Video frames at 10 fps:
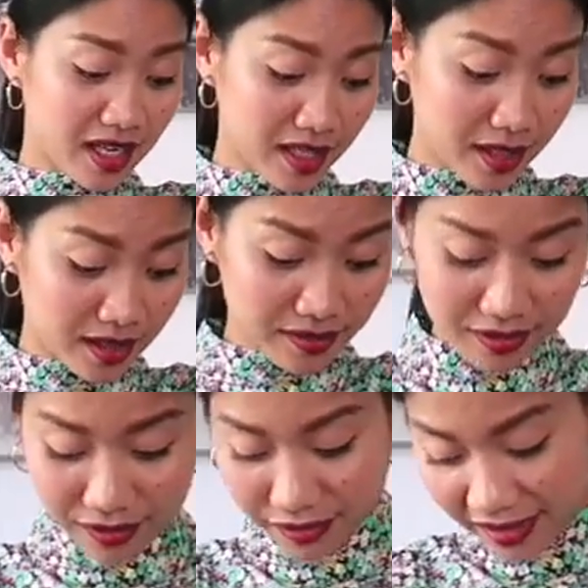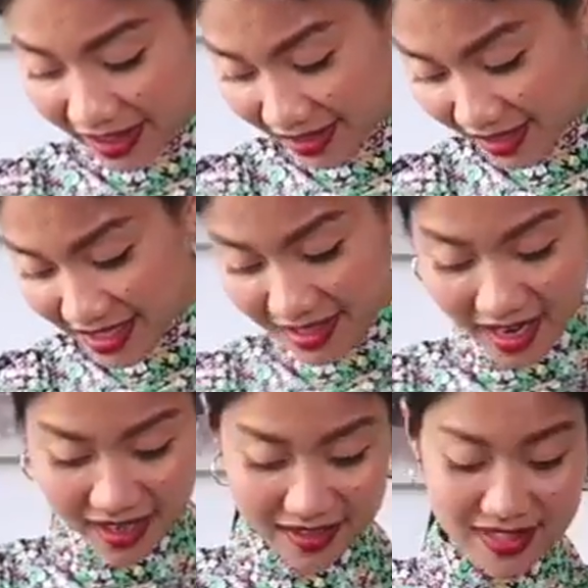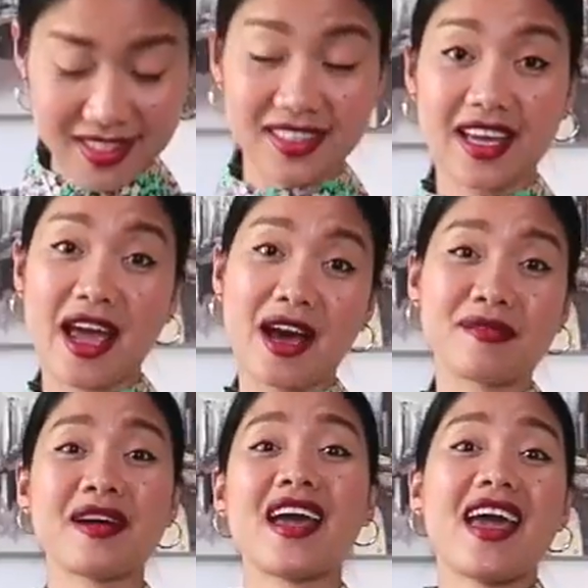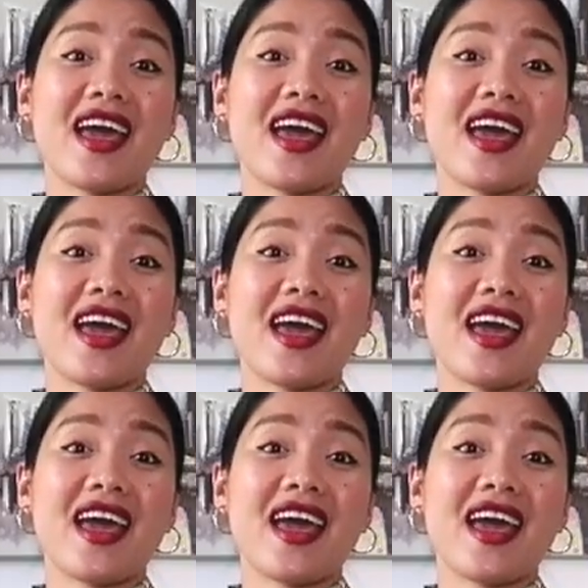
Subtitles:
I love the frill details at the hem